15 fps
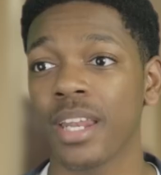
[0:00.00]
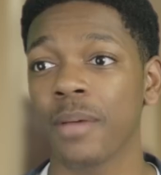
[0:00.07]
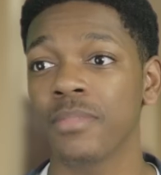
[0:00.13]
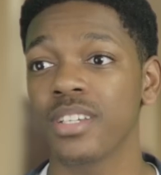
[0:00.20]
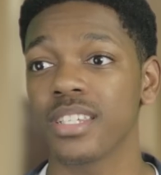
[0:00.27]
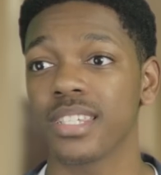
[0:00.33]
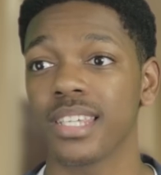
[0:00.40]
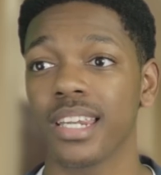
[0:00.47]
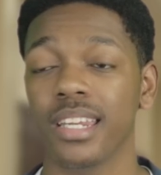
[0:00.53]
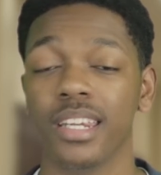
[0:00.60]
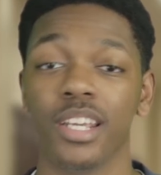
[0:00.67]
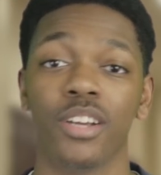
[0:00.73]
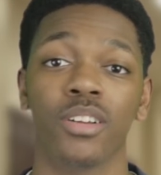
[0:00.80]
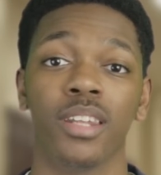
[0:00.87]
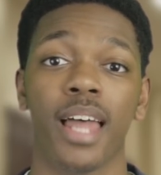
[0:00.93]
And I'm just
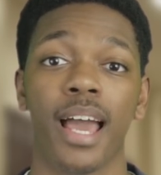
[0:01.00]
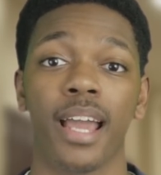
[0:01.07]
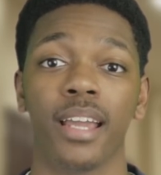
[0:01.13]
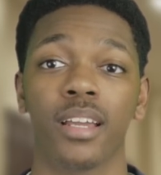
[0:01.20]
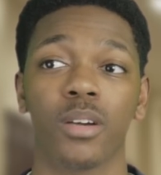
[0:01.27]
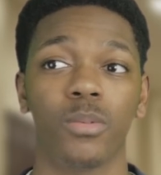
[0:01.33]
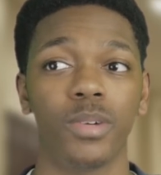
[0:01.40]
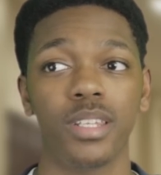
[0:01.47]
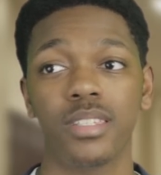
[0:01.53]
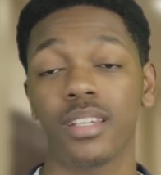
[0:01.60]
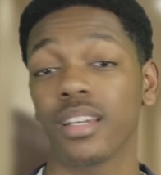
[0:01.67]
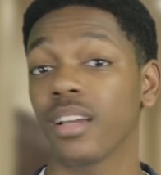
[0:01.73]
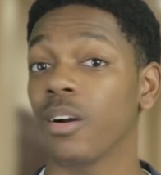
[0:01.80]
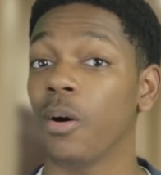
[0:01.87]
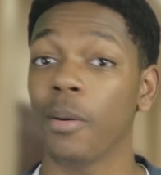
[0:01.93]
sitting here like, when is
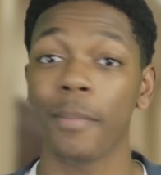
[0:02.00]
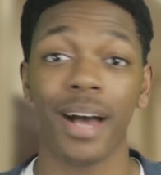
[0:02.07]
he gonna call